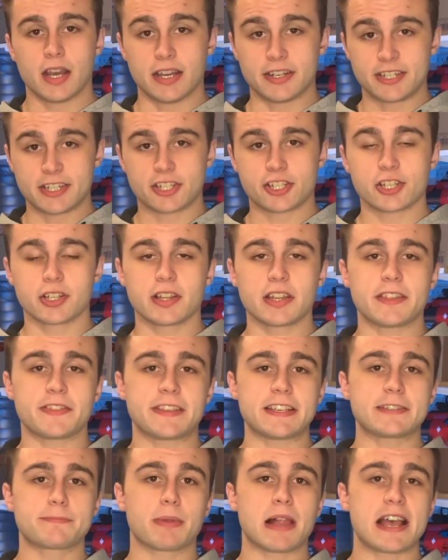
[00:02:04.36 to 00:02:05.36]
Additionally,
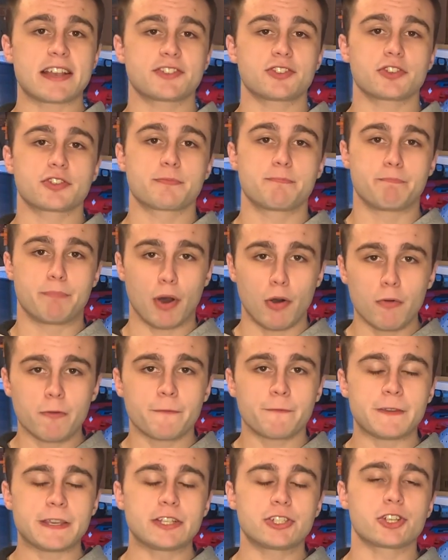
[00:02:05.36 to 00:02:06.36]
these blasters both
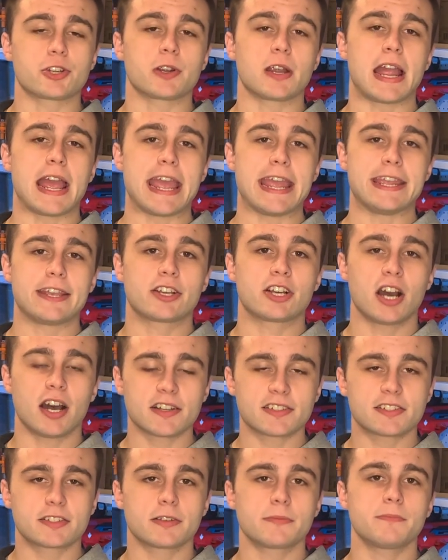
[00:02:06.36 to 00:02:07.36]
feature a
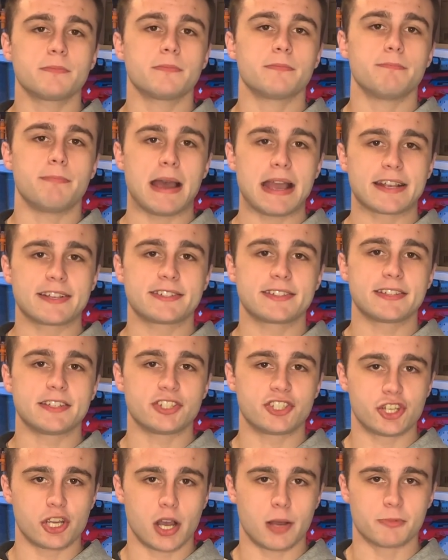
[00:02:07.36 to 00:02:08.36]
custom
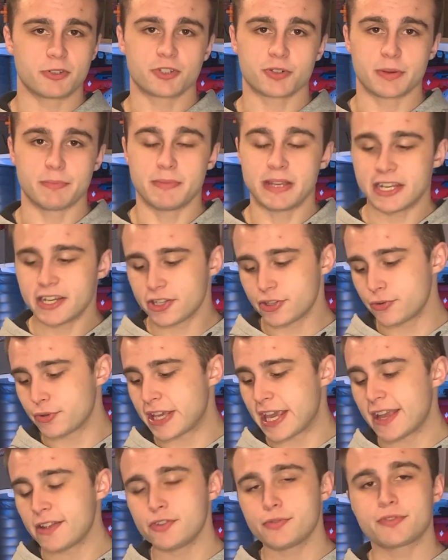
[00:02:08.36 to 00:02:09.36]
magazine geometry, meaning you
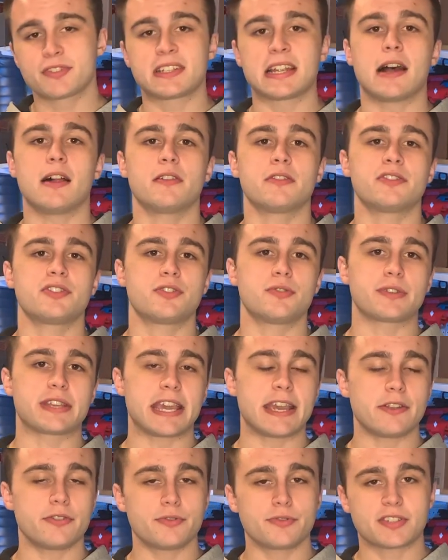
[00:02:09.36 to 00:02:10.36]
can't use talons, you
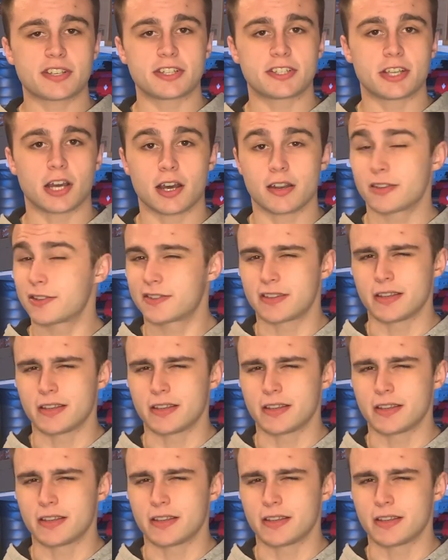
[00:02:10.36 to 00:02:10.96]
can't use katanas